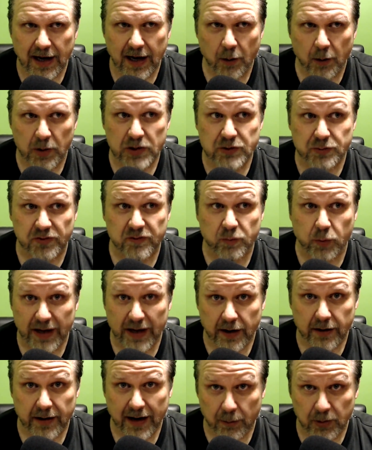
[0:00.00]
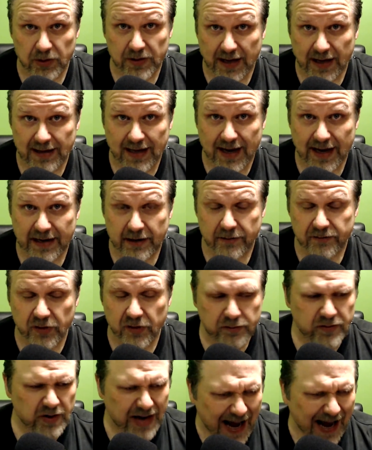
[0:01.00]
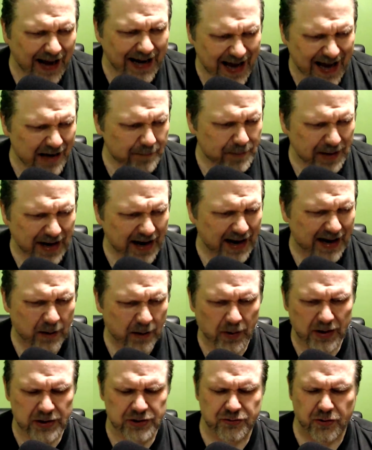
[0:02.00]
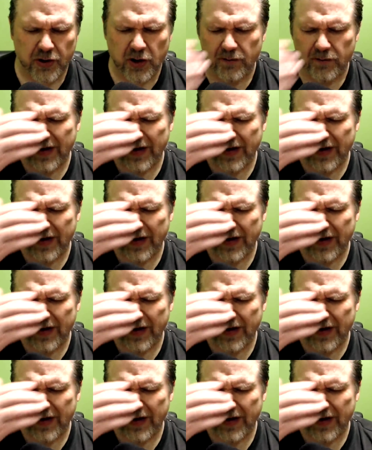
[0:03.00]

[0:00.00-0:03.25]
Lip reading: which was weird. I will not lie to you. So today I got up and I went and drove.